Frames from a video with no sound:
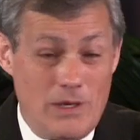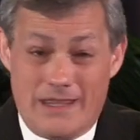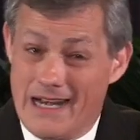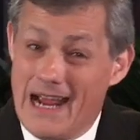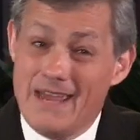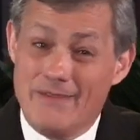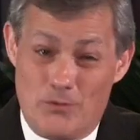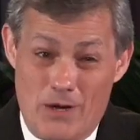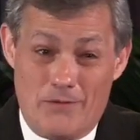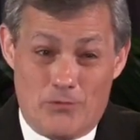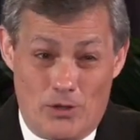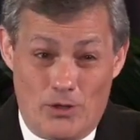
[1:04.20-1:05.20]
week that I haven't
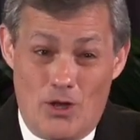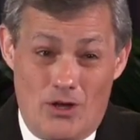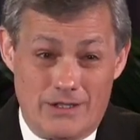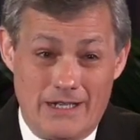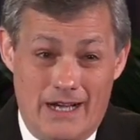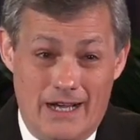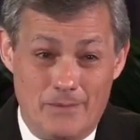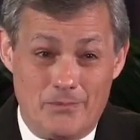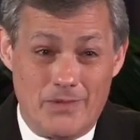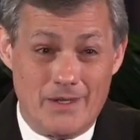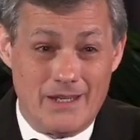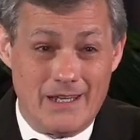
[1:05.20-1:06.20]
read for a long time.
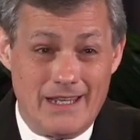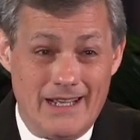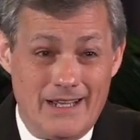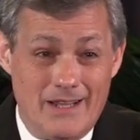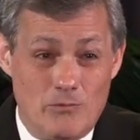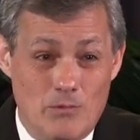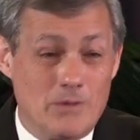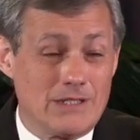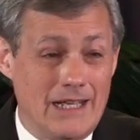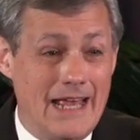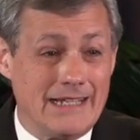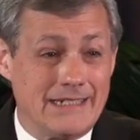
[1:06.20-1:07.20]
When was
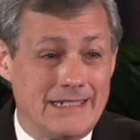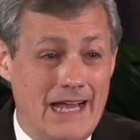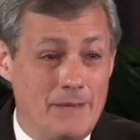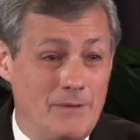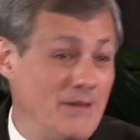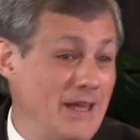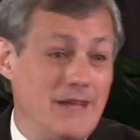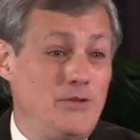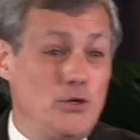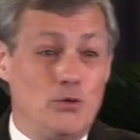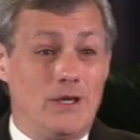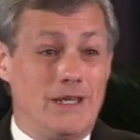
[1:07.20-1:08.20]
the last time, if any of
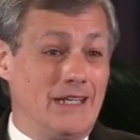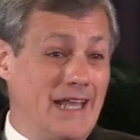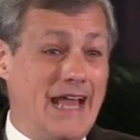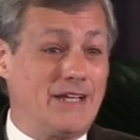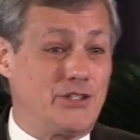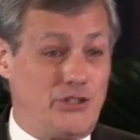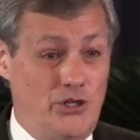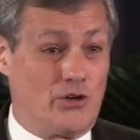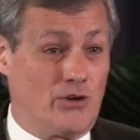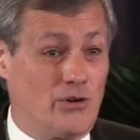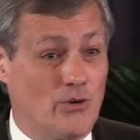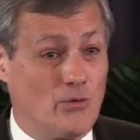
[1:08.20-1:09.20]
you in the last
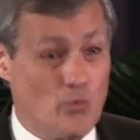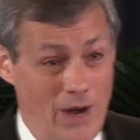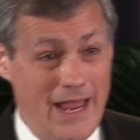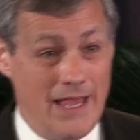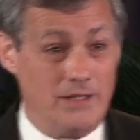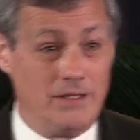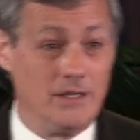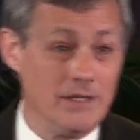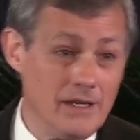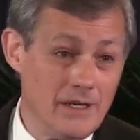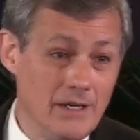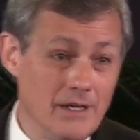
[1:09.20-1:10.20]
year read
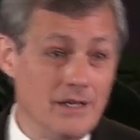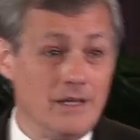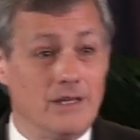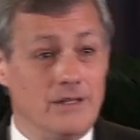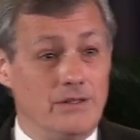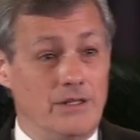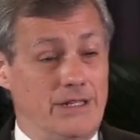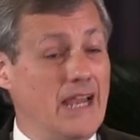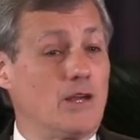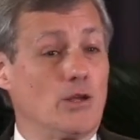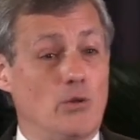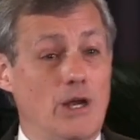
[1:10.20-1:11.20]
the
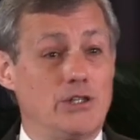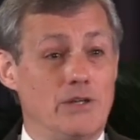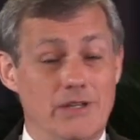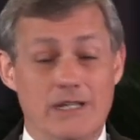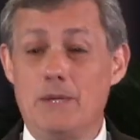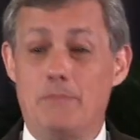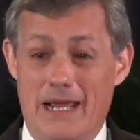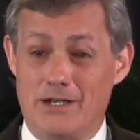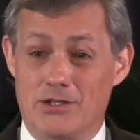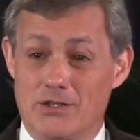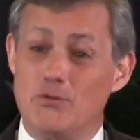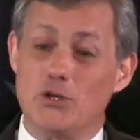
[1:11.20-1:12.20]
Declaration of
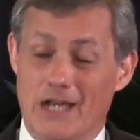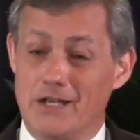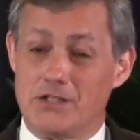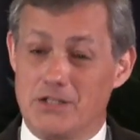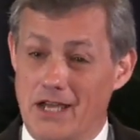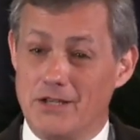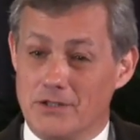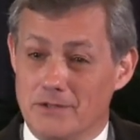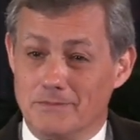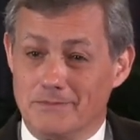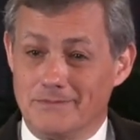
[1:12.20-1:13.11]
Independence of the United States?